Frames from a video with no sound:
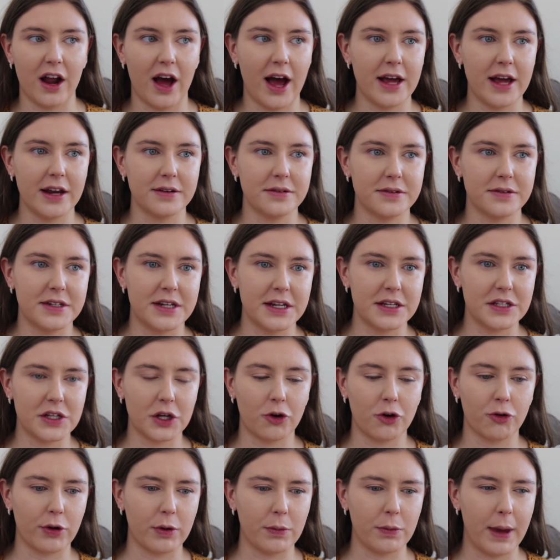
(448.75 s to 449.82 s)
I
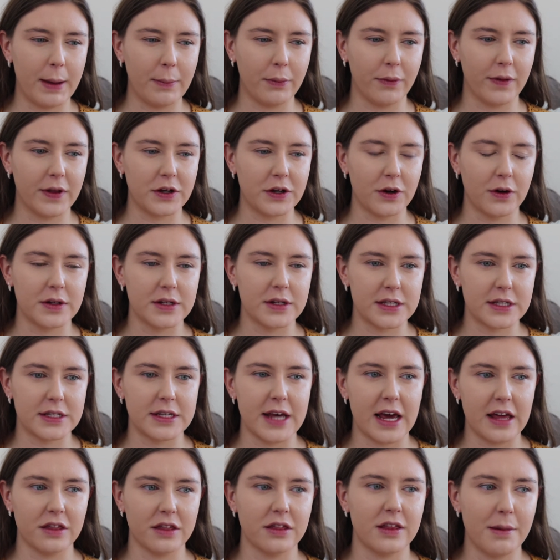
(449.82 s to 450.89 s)
disagree with people that don't
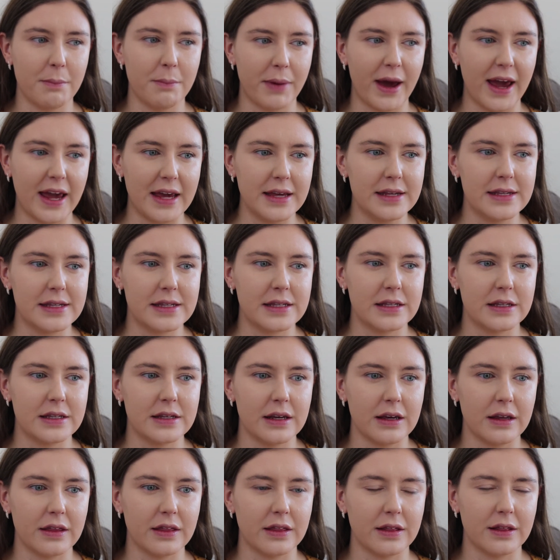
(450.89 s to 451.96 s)
set their base,
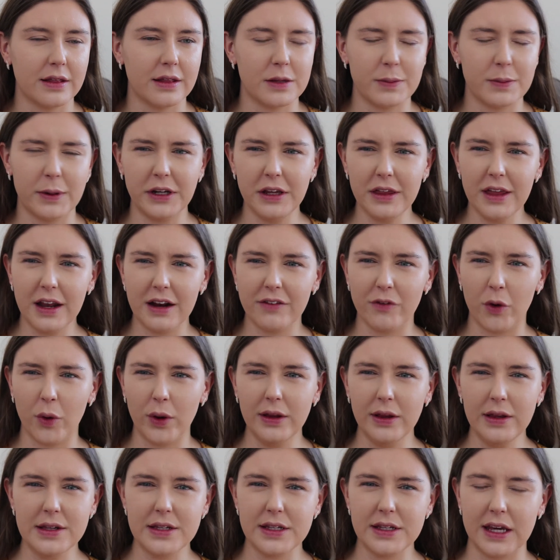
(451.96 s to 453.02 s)
especially that have
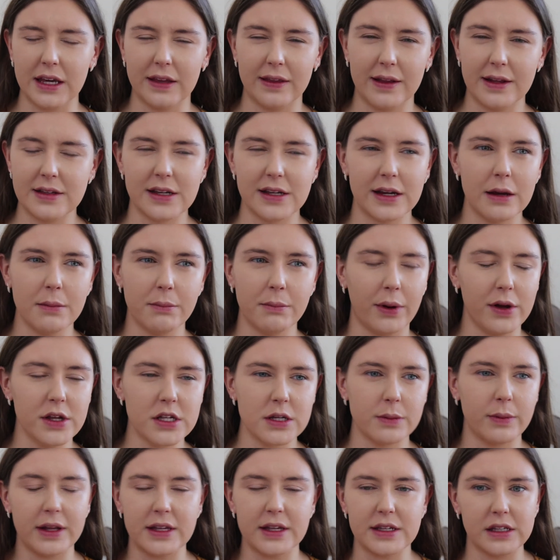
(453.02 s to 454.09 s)
oily skin. That's like
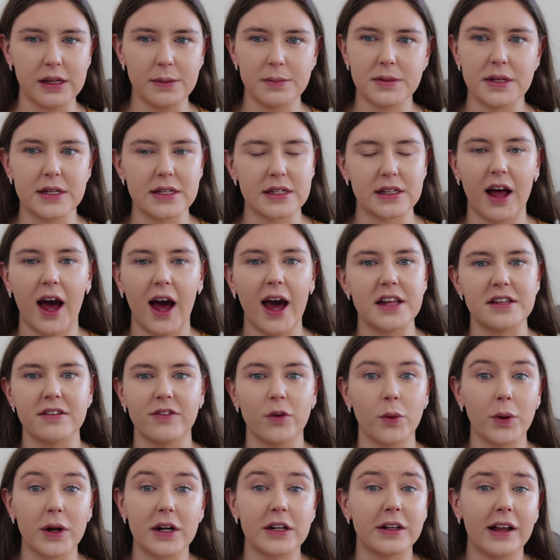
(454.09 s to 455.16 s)
impossible. It slips and slides. If
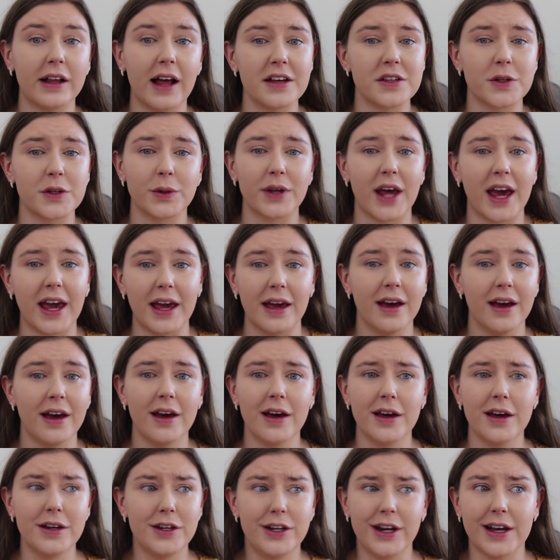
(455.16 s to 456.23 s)
you want it to last all day,
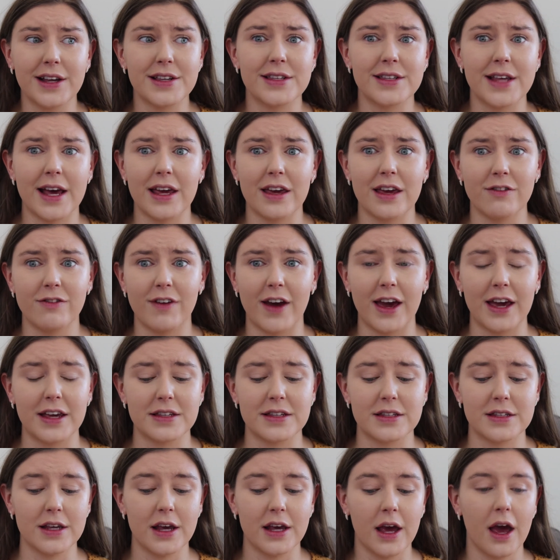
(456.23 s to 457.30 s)
just set your
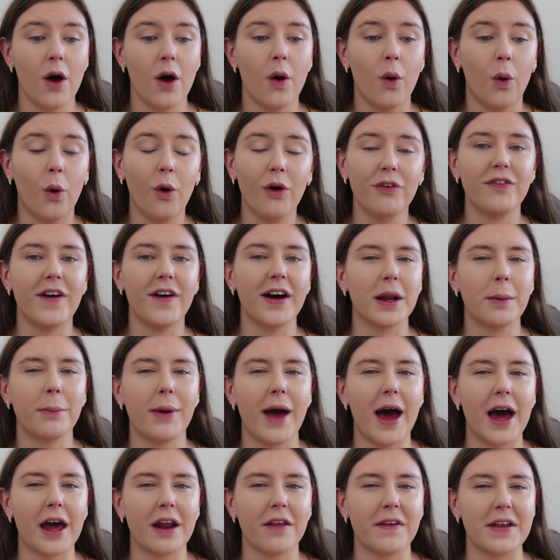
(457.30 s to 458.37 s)
face. Or find a
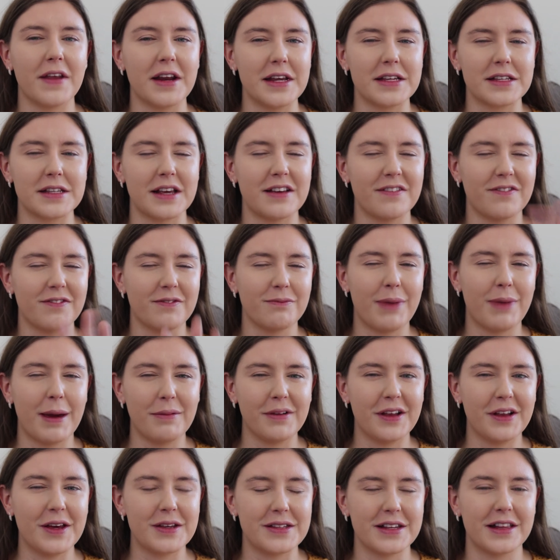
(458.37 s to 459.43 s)
powder that is. If
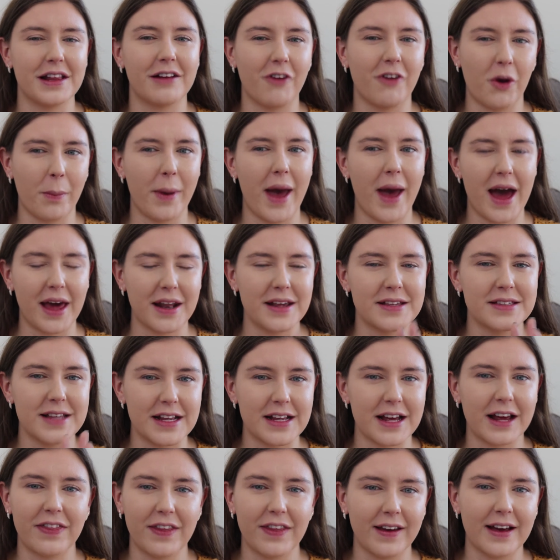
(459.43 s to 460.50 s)
people are using the wrong powders,
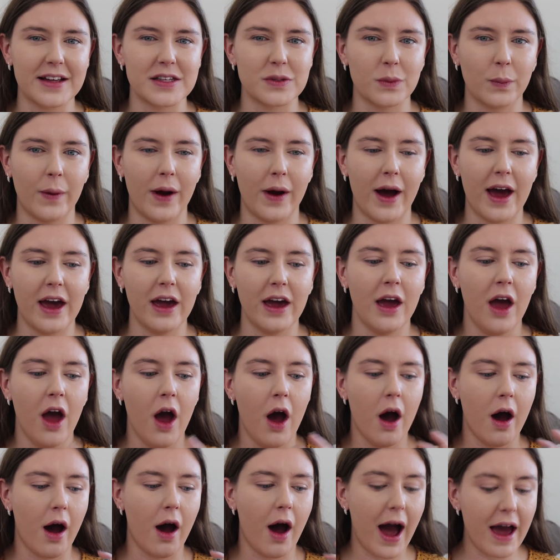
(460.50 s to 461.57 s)
I think that's why.
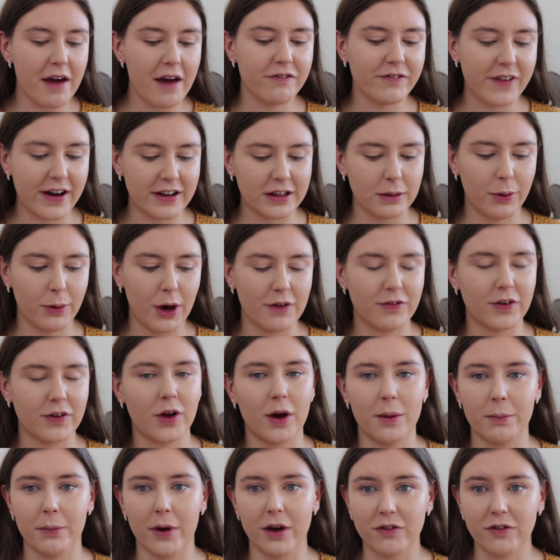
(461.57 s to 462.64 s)
I've found the perfect
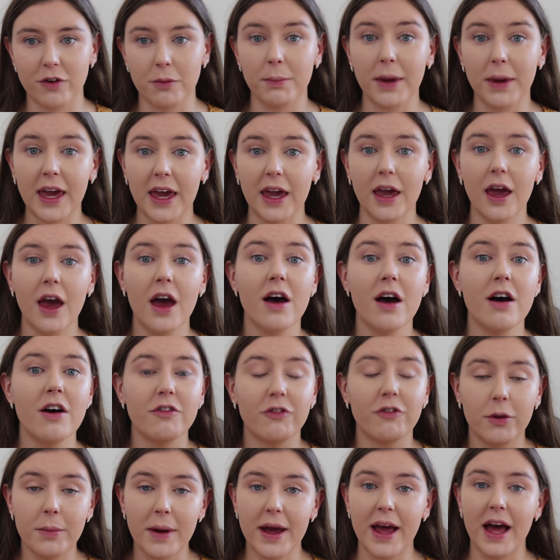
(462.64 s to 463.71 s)
combo for me.
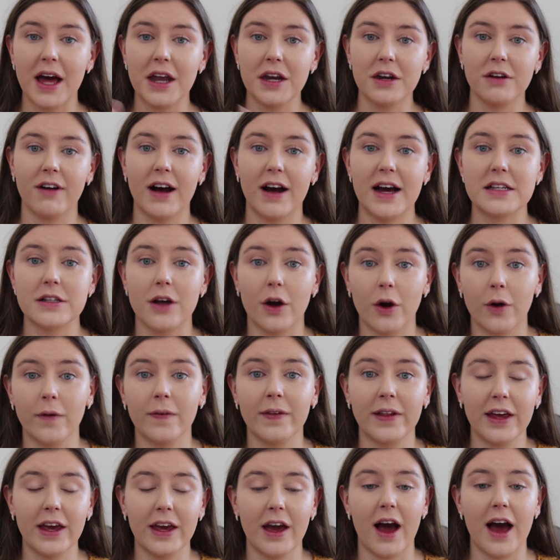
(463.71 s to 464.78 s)
For my under eyes
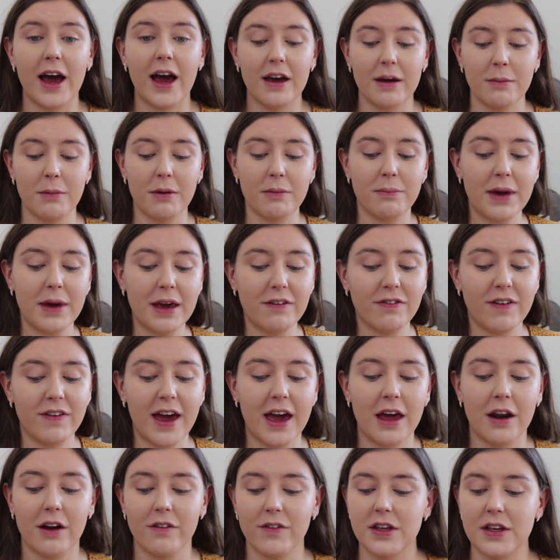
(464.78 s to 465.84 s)
only, I am a big
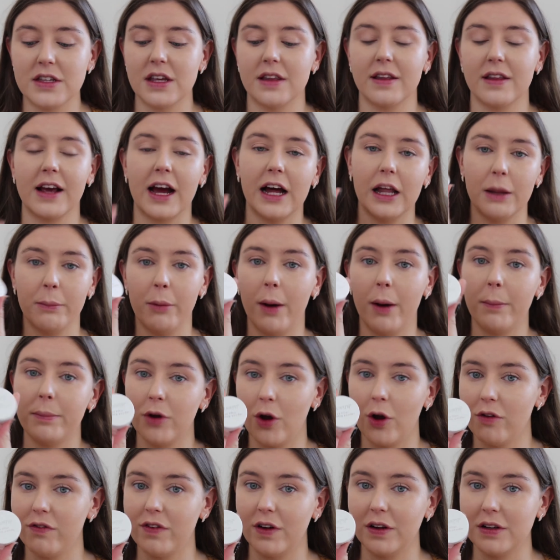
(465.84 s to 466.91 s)
fan of using the Colourpop
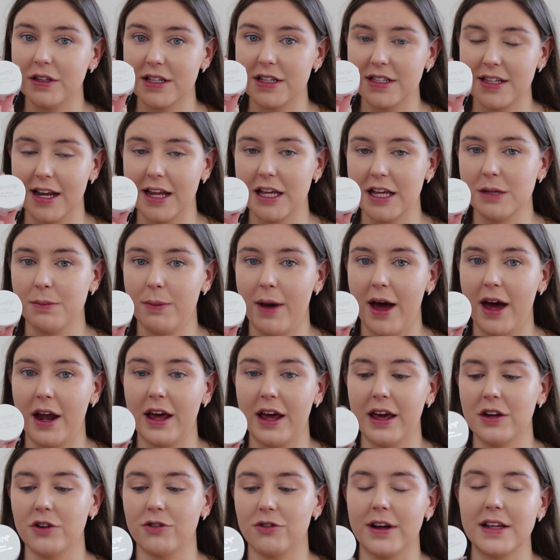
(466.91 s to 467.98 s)
No Filter Settings powder
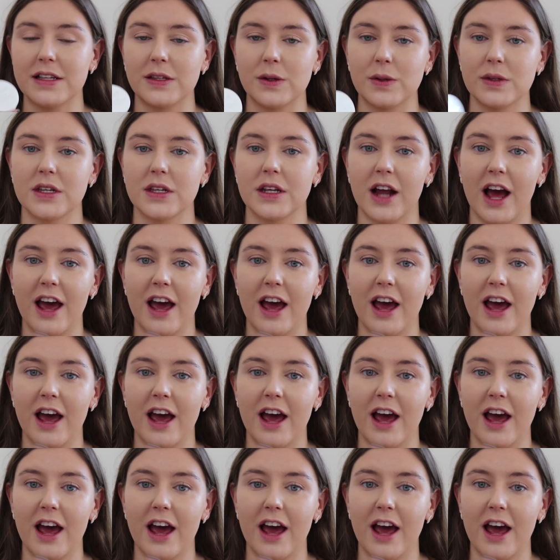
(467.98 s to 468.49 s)
in translucent.